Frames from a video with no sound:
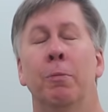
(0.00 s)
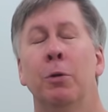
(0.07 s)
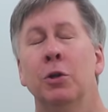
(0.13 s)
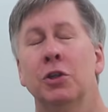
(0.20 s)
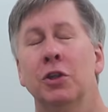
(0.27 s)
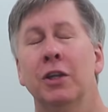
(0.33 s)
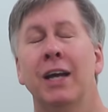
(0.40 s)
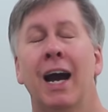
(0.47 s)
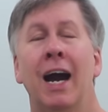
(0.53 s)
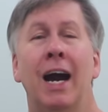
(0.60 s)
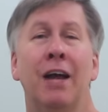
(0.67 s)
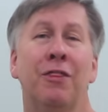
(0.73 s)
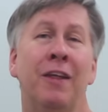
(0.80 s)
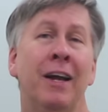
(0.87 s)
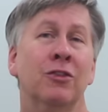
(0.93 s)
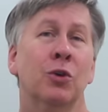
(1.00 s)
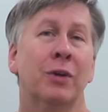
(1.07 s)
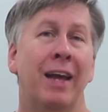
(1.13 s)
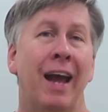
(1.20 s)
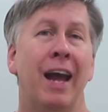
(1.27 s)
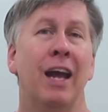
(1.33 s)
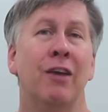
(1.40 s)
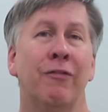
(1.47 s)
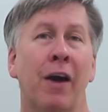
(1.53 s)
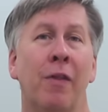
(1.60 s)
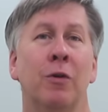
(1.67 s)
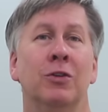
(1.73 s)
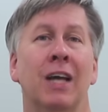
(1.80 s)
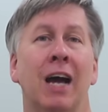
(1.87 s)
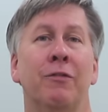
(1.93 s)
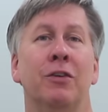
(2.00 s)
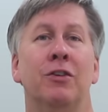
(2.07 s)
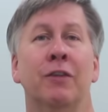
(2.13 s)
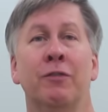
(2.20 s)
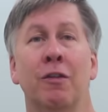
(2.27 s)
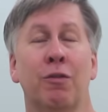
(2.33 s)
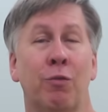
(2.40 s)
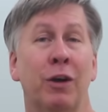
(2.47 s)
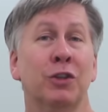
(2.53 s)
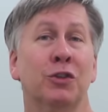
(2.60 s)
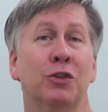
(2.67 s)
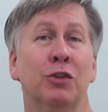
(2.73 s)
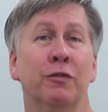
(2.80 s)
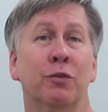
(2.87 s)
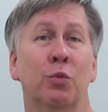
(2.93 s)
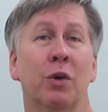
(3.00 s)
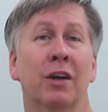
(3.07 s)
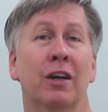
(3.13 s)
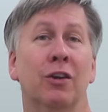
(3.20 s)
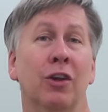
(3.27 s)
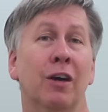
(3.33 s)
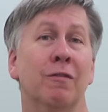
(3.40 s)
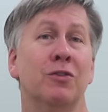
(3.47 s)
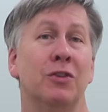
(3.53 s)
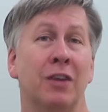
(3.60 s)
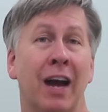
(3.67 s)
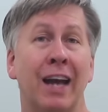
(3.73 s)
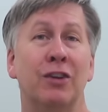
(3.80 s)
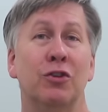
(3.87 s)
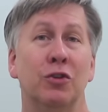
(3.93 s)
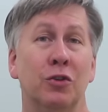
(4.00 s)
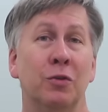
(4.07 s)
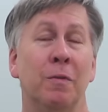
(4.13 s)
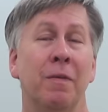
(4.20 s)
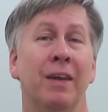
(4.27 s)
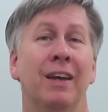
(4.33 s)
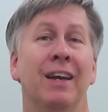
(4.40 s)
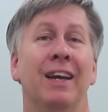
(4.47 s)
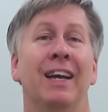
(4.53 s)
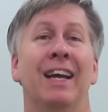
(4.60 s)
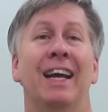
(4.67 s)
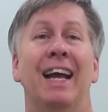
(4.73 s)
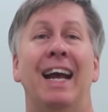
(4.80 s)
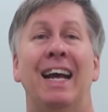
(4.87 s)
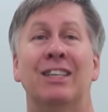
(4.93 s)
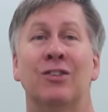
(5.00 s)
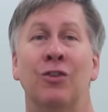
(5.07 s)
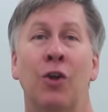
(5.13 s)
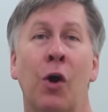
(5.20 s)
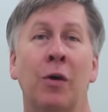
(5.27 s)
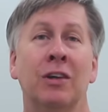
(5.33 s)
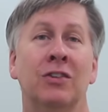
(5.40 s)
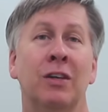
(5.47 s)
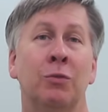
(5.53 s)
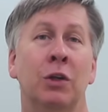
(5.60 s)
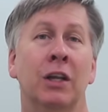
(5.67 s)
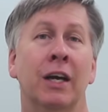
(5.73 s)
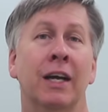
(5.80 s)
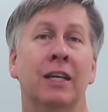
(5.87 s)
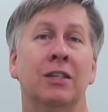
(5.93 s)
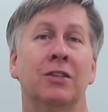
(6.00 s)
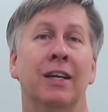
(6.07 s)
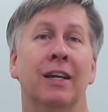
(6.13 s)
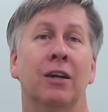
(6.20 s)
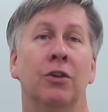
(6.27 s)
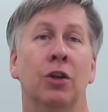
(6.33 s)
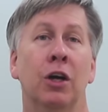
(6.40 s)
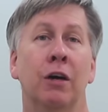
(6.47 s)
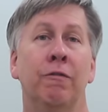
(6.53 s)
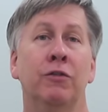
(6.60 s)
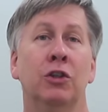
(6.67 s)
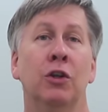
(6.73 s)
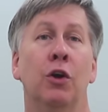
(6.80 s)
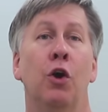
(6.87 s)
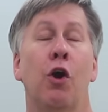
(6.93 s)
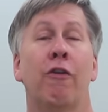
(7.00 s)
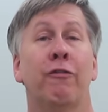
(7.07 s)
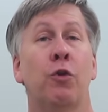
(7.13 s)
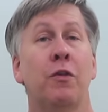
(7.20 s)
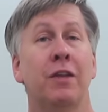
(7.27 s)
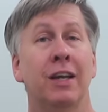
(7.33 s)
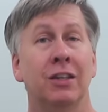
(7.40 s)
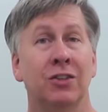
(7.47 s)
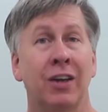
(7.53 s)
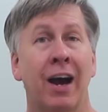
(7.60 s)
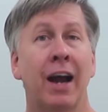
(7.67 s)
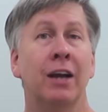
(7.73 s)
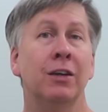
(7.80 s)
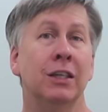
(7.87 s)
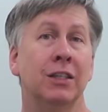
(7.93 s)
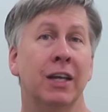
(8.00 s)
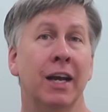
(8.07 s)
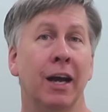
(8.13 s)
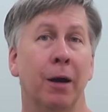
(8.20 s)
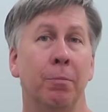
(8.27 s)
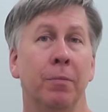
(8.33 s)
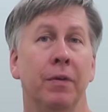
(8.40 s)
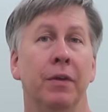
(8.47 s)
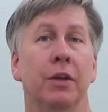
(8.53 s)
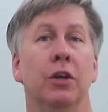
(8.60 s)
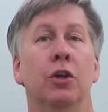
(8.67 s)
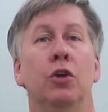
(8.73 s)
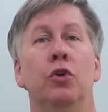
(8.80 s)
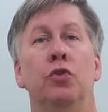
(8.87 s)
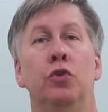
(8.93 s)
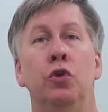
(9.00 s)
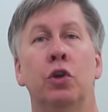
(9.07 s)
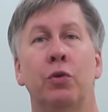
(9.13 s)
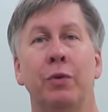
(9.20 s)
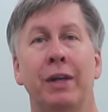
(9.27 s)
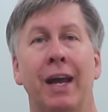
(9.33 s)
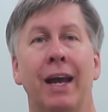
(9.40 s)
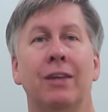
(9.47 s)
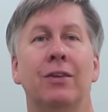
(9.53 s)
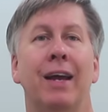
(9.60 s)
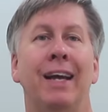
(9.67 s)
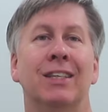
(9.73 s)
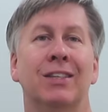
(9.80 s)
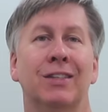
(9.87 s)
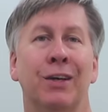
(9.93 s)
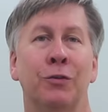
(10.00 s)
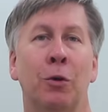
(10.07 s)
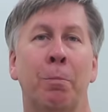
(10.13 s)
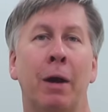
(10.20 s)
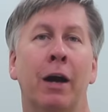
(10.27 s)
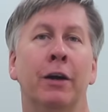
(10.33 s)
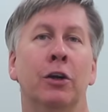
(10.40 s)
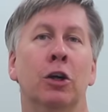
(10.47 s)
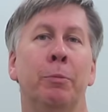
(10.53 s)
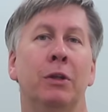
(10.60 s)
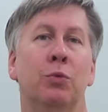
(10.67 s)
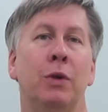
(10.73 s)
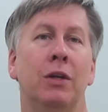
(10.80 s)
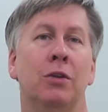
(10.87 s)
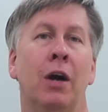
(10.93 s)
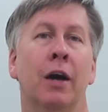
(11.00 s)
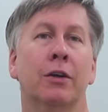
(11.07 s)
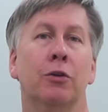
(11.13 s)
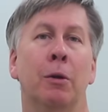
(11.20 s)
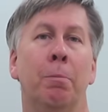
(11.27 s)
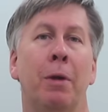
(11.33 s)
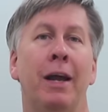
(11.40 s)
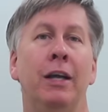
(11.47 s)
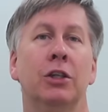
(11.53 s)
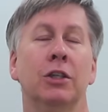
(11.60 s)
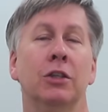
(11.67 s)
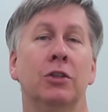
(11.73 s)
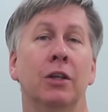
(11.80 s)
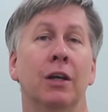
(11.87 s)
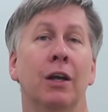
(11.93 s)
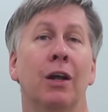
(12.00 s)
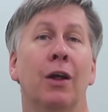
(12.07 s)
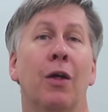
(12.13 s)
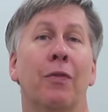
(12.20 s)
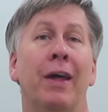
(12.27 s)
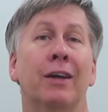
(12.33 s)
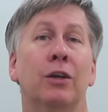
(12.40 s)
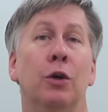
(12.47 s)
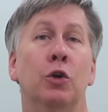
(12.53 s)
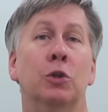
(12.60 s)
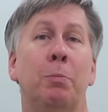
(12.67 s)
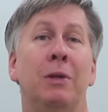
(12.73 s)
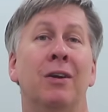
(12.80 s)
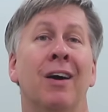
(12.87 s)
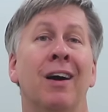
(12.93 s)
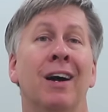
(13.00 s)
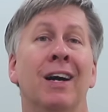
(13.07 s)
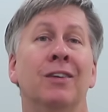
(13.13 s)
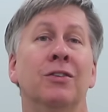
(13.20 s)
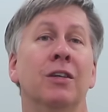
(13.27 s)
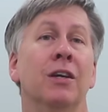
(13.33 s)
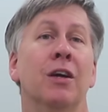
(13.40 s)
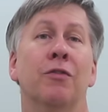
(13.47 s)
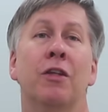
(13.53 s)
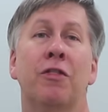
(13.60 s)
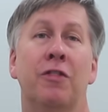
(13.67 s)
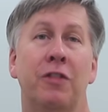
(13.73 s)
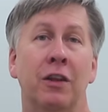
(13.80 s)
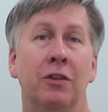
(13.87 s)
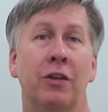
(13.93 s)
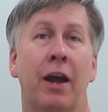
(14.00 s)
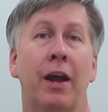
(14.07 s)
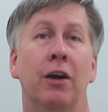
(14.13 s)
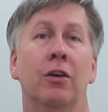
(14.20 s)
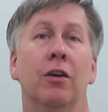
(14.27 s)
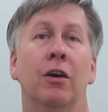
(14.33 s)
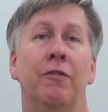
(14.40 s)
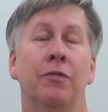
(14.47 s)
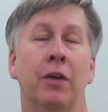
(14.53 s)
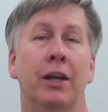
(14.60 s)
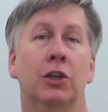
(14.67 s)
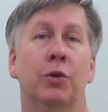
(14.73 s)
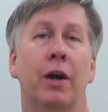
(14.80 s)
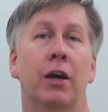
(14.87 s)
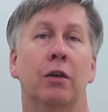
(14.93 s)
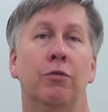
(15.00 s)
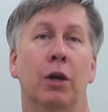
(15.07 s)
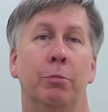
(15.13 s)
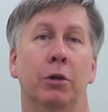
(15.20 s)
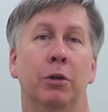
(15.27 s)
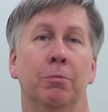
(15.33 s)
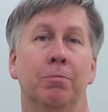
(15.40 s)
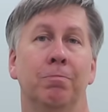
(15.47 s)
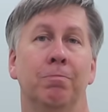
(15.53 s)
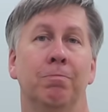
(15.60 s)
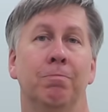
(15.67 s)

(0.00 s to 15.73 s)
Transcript: Personally, I think it's okay if others have a different threshold for wearing gloves than I do, as long as they realize that gloves for the entire exam do create a subtle barrier between doctor and patient that goes beyond the thin layer of nitrile rubber.